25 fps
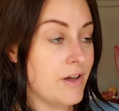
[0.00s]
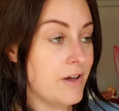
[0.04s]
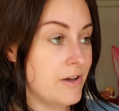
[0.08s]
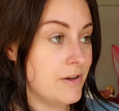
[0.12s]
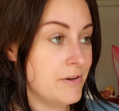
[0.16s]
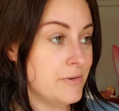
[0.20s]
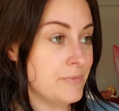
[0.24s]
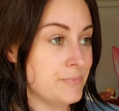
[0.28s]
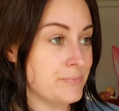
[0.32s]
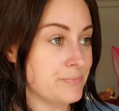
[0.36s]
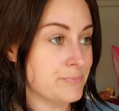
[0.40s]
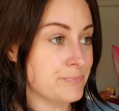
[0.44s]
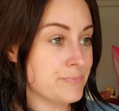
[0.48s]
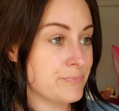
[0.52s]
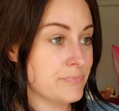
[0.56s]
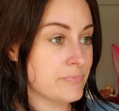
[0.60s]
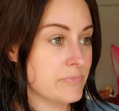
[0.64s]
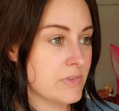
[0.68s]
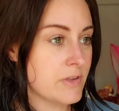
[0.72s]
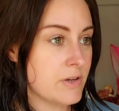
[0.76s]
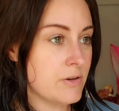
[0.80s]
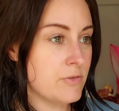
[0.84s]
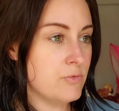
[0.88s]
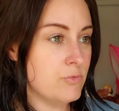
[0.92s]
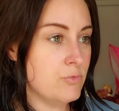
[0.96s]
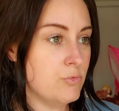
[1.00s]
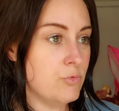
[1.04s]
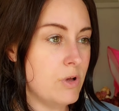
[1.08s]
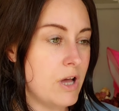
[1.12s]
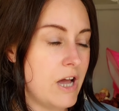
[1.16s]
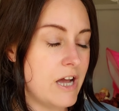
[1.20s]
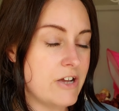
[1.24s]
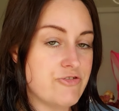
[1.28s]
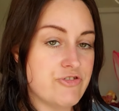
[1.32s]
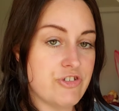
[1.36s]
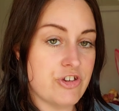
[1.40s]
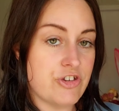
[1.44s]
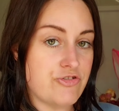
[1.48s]
um,
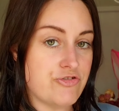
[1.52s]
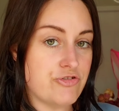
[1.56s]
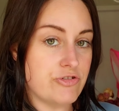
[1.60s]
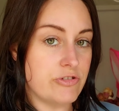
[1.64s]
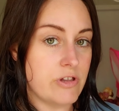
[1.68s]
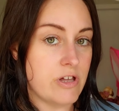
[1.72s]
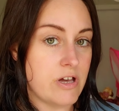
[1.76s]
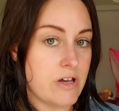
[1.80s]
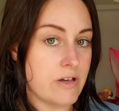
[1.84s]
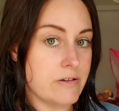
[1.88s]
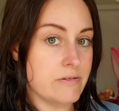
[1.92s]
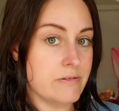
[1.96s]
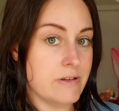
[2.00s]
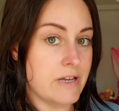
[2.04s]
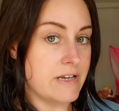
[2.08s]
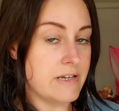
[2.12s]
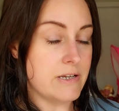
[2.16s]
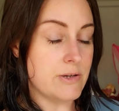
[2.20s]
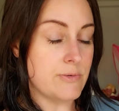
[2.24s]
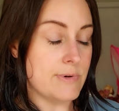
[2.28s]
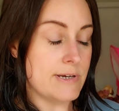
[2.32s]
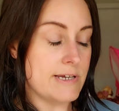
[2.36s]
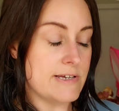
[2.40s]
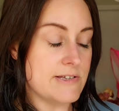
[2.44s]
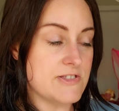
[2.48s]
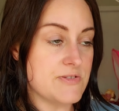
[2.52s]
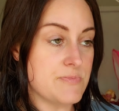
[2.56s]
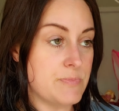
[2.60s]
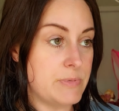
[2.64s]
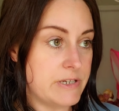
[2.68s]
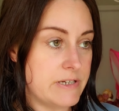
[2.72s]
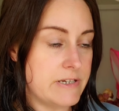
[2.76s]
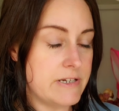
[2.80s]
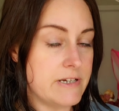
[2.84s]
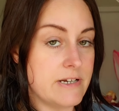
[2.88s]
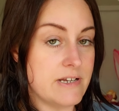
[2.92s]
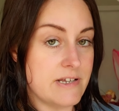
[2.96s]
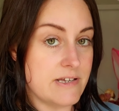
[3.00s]
I change a lot anyways, but
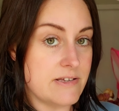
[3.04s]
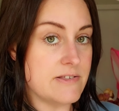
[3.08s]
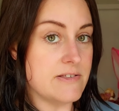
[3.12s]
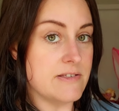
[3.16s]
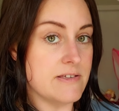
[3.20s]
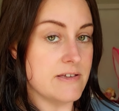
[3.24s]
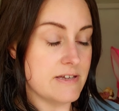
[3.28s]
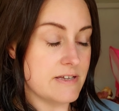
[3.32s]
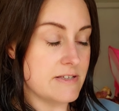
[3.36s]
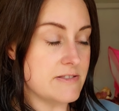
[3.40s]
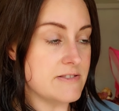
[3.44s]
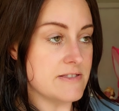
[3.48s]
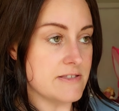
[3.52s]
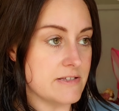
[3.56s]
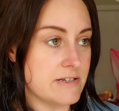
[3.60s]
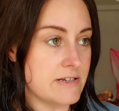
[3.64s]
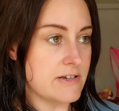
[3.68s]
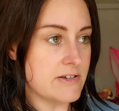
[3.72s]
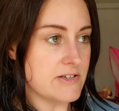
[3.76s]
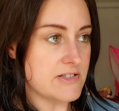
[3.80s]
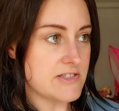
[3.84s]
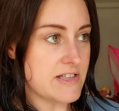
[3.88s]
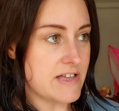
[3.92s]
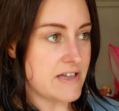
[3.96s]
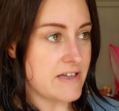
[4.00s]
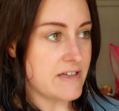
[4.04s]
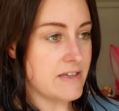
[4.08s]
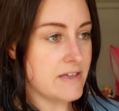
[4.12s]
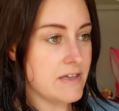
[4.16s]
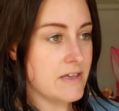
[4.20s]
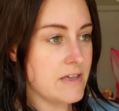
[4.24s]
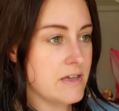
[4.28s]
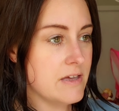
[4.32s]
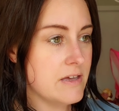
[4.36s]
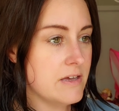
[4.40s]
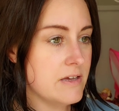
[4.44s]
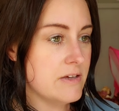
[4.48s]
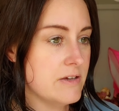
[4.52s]
it did, it's the next day.
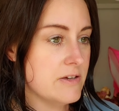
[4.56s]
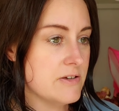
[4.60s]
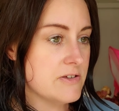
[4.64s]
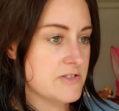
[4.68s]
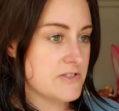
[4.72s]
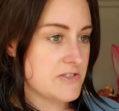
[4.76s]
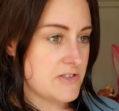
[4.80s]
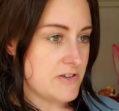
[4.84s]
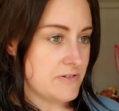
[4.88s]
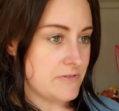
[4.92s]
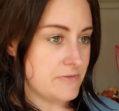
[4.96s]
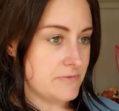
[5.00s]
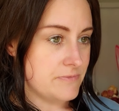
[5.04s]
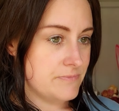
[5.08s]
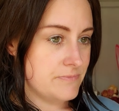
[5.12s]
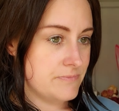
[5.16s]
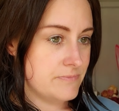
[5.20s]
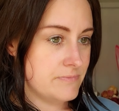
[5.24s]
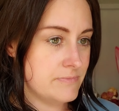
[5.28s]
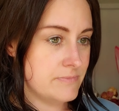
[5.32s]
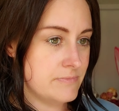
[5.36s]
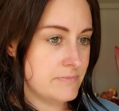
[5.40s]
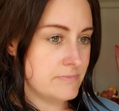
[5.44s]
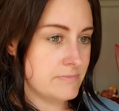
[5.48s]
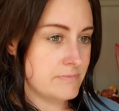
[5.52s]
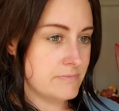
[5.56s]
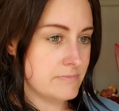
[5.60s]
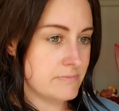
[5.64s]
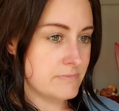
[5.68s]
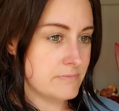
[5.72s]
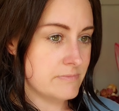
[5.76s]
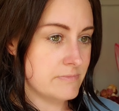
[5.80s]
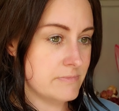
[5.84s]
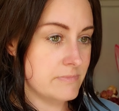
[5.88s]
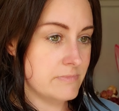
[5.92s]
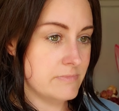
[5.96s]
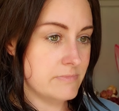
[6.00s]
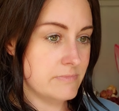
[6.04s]
So,
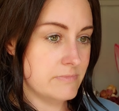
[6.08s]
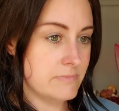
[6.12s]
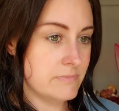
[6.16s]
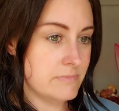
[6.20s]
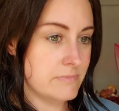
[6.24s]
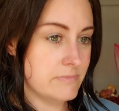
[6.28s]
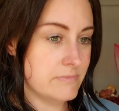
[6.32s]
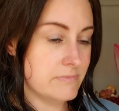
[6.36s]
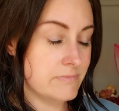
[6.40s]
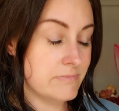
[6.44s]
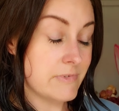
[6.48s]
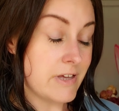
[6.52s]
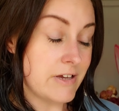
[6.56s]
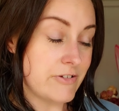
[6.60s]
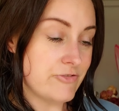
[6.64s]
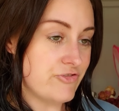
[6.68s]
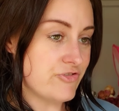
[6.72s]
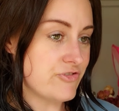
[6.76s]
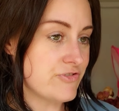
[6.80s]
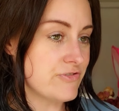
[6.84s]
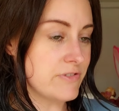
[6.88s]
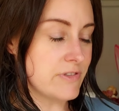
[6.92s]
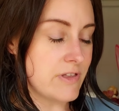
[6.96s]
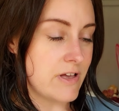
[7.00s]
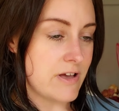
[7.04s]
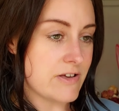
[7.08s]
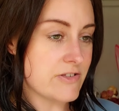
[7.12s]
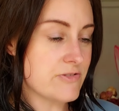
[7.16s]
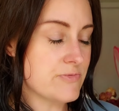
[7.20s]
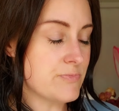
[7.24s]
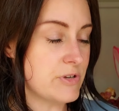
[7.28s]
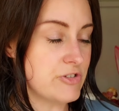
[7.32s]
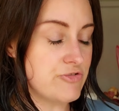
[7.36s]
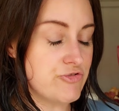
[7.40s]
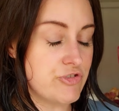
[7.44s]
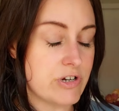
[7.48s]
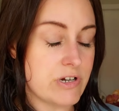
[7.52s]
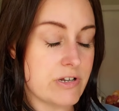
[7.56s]
I just lost
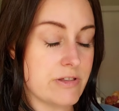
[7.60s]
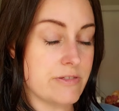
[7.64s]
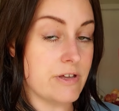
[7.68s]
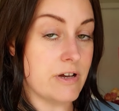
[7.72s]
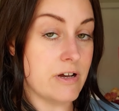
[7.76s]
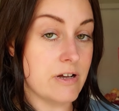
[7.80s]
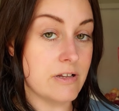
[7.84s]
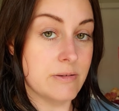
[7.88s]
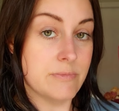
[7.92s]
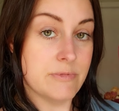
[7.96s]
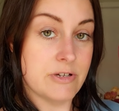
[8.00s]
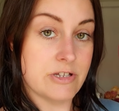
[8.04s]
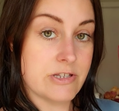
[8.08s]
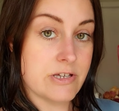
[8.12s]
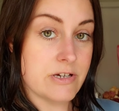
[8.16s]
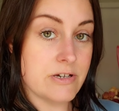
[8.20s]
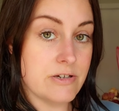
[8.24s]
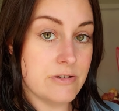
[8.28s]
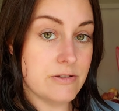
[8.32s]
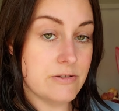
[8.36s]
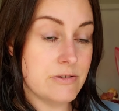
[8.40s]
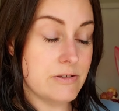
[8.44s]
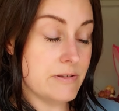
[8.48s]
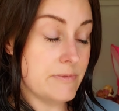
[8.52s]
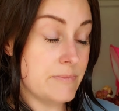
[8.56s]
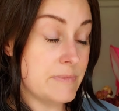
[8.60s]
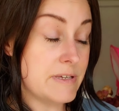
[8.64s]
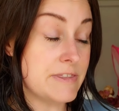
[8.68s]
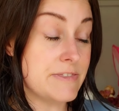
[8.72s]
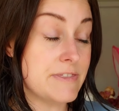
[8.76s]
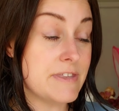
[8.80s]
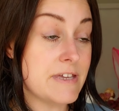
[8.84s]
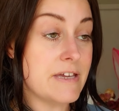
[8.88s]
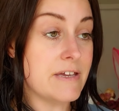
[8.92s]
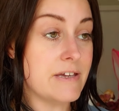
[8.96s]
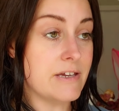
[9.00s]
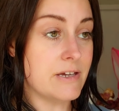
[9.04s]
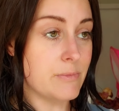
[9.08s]
my train of thought. Let me tell, let me
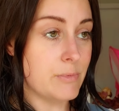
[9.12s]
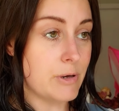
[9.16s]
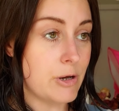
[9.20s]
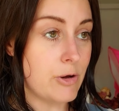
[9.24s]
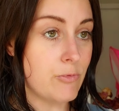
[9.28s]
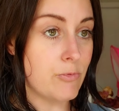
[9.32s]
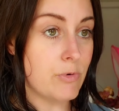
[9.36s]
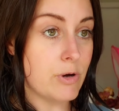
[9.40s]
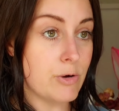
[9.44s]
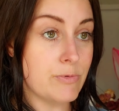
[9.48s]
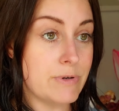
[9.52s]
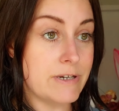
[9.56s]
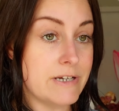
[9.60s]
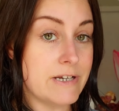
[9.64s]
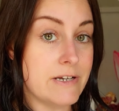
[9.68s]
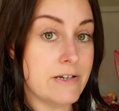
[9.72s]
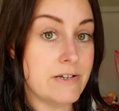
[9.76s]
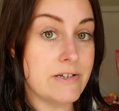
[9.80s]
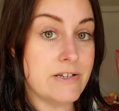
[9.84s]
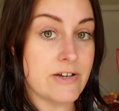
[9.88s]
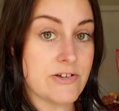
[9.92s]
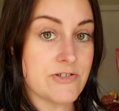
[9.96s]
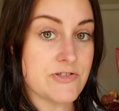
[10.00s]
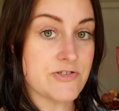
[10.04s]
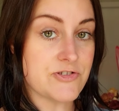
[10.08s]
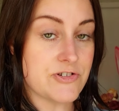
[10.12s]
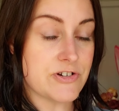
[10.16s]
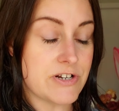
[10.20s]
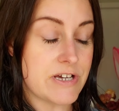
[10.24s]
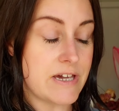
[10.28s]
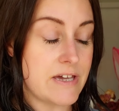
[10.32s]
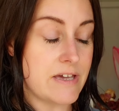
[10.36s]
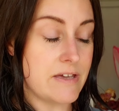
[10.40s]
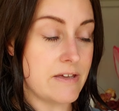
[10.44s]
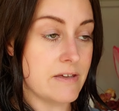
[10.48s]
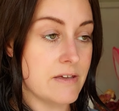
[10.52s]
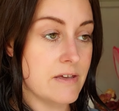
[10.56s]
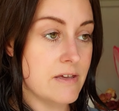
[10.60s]
think about what we did
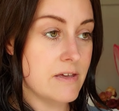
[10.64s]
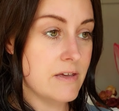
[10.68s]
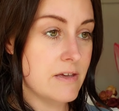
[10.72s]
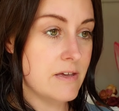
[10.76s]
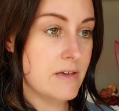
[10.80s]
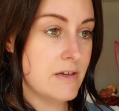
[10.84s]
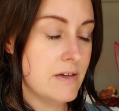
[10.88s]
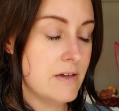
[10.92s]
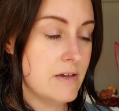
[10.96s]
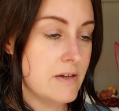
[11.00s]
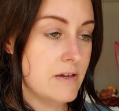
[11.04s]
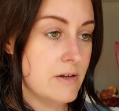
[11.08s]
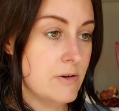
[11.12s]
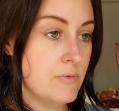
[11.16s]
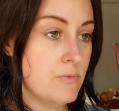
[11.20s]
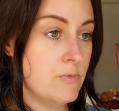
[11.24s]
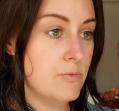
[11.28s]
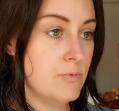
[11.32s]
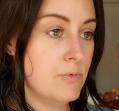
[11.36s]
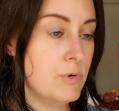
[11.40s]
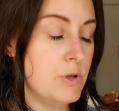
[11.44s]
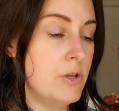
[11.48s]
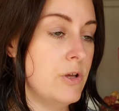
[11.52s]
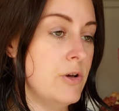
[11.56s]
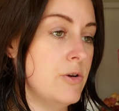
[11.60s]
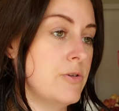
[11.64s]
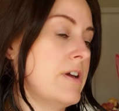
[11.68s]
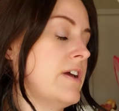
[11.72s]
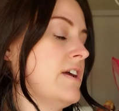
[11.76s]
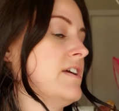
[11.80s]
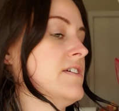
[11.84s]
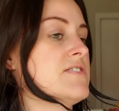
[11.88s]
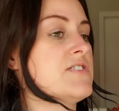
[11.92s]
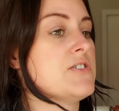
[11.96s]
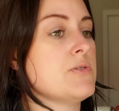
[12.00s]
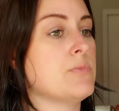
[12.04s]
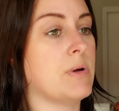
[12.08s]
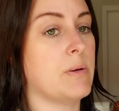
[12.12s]
yesterday well, okay,
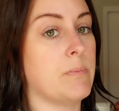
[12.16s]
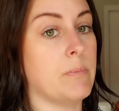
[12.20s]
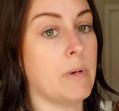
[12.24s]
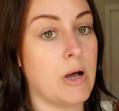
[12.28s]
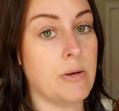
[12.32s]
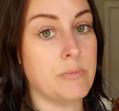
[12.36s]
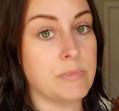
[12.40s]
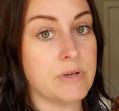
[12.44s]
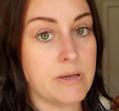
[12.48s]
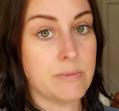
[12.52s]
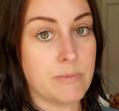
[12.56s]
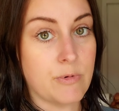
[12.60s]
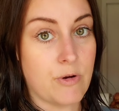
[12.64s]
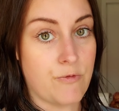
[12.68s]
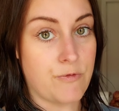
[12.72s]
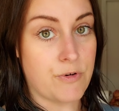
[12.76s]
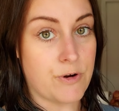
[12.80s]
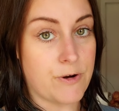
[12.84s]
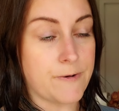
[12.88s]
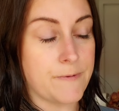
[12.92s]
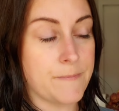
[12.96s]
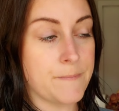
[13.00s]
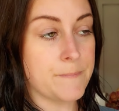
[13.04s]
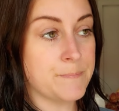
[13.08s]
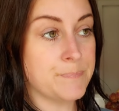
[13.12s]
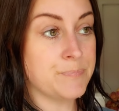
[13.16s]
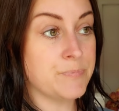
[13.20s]
so my mom came over.